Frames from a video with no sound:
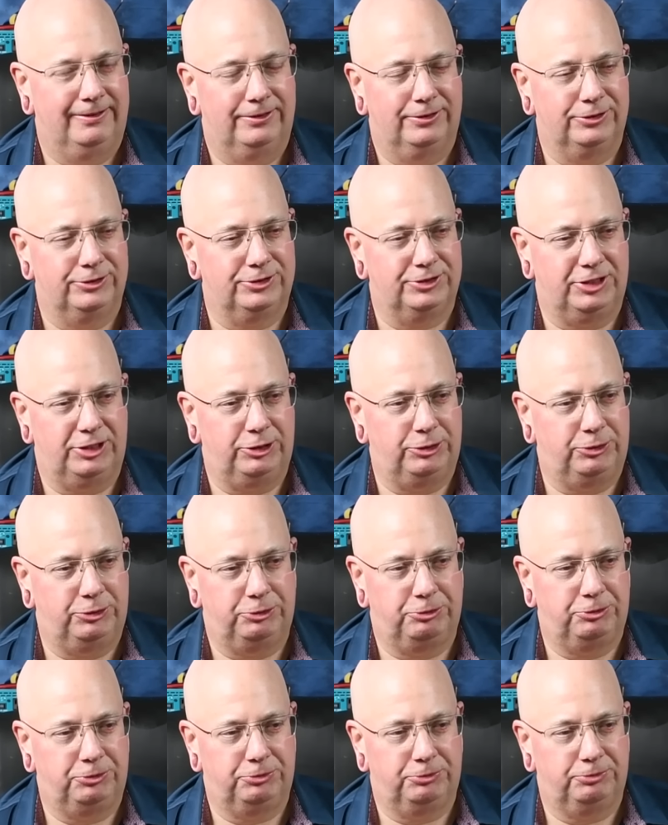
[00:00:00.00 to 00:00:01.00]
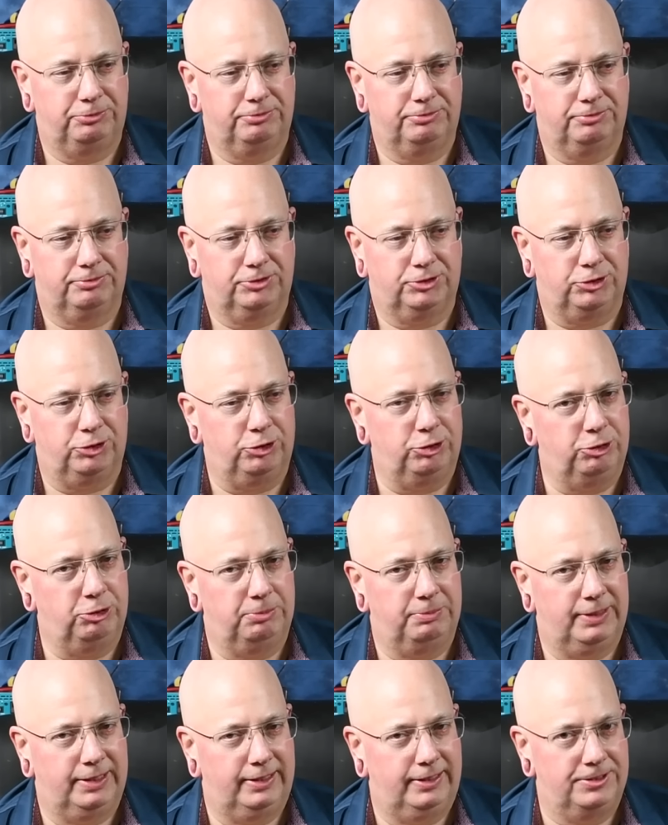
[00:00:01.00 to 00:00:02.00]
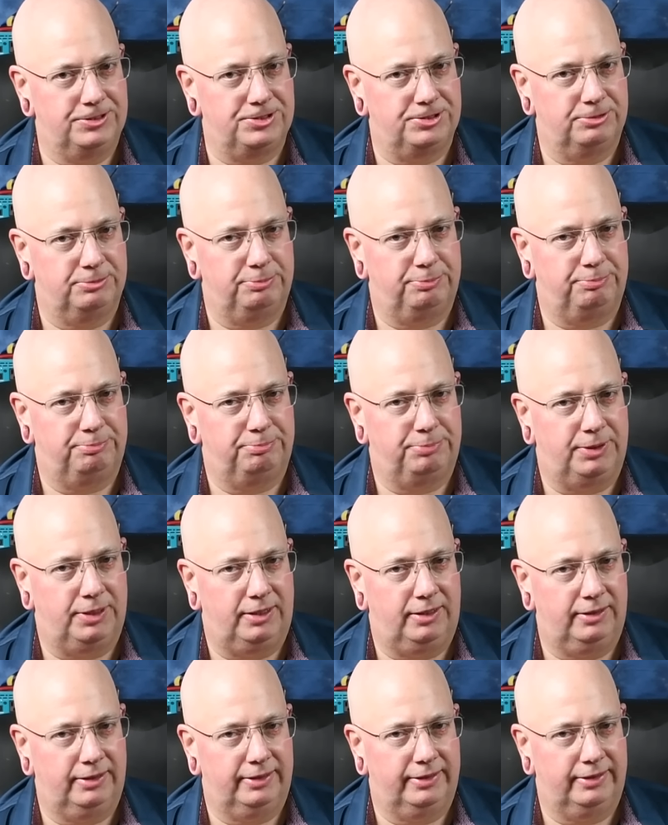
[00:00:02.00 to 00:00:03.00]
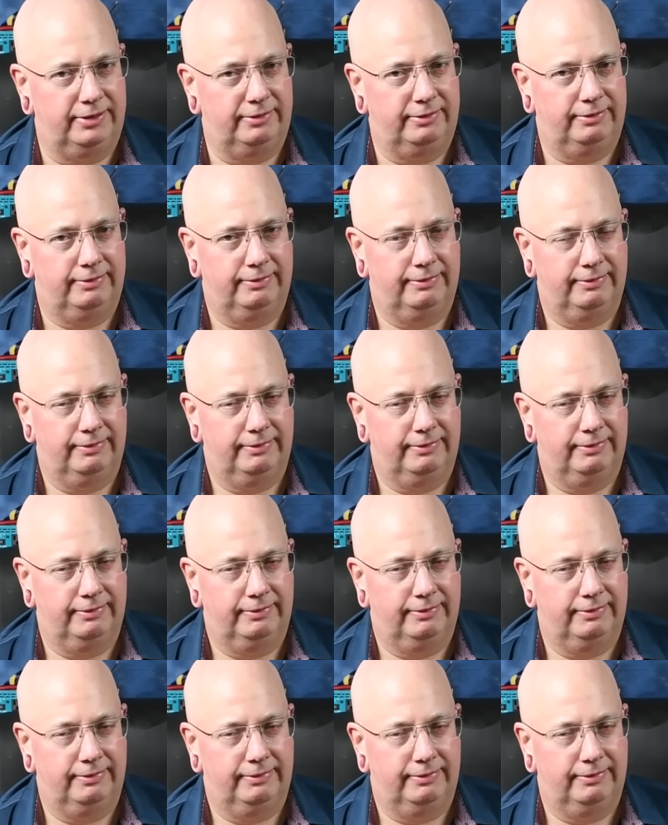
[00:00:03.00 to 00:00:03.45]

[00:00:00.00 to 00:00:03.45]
There's no term in ancient Pali